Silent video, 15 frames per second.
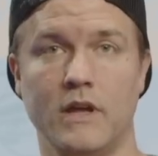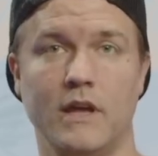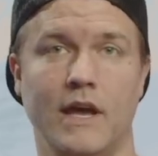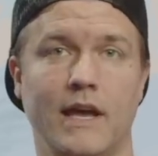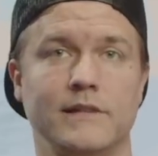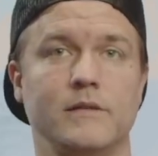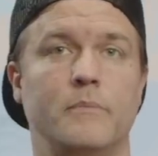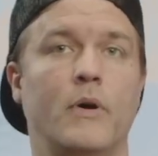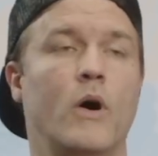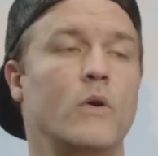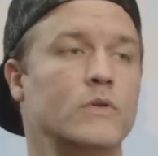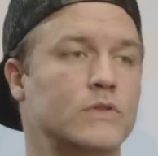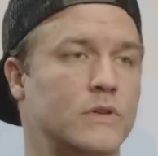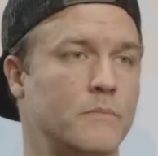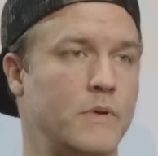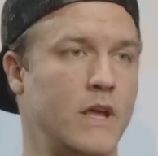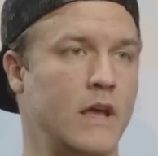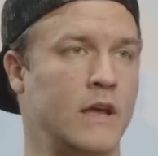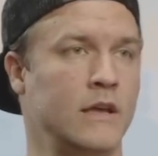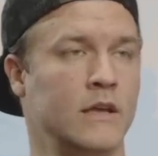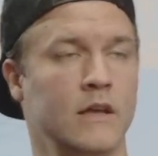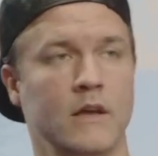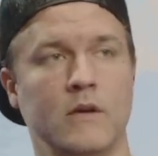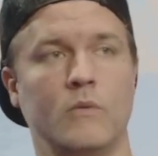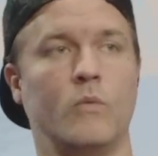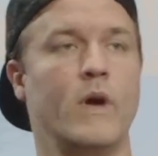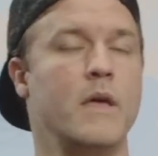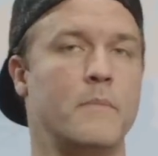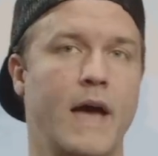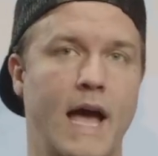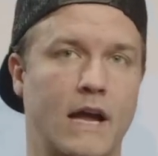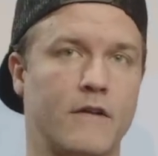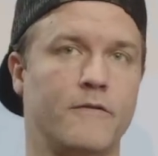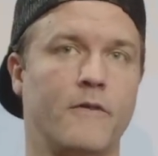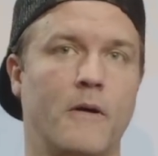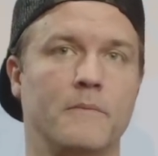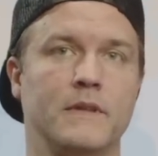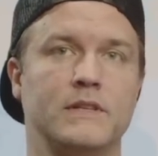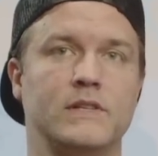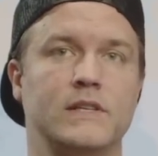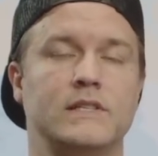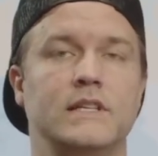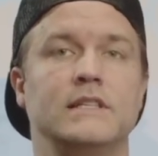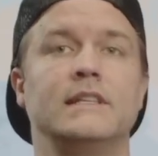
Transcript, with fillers: as opposed to being way back from the 60s.